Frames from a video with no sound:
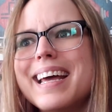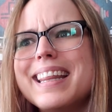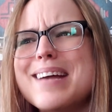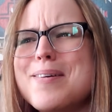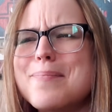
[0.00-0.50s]

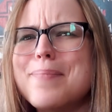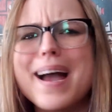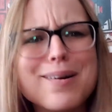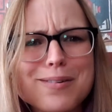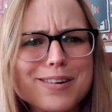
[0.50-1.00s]
they were
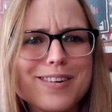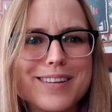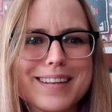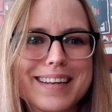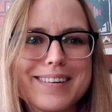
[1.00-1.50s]
back ordered
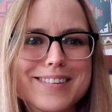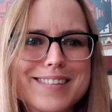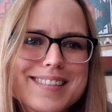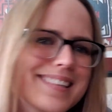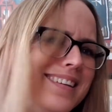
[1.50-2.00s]
on the
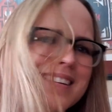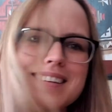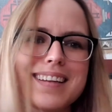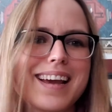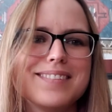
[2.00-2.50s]
needles.
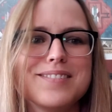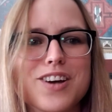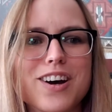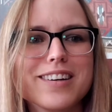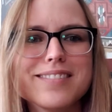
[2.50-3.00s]

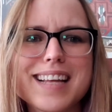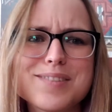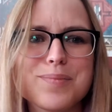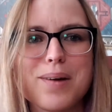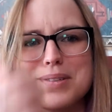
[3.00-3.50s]
Dog,
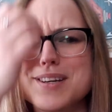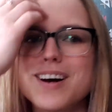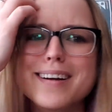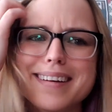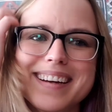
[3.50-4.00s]
that one's
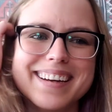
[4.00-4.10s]
Hawk.